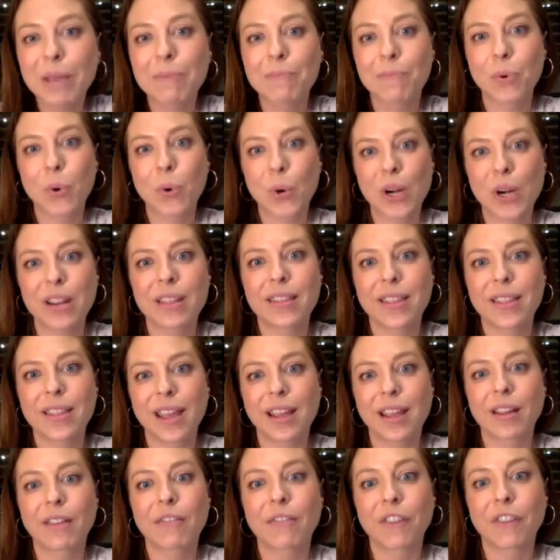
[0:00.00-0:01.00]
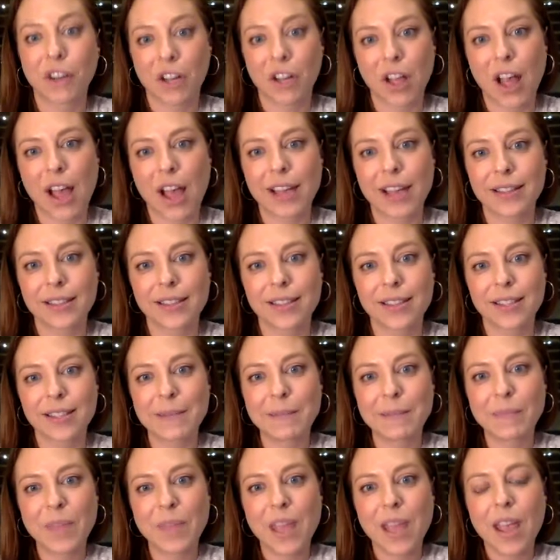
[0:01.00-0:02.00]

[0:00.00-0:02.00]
important thing for clients.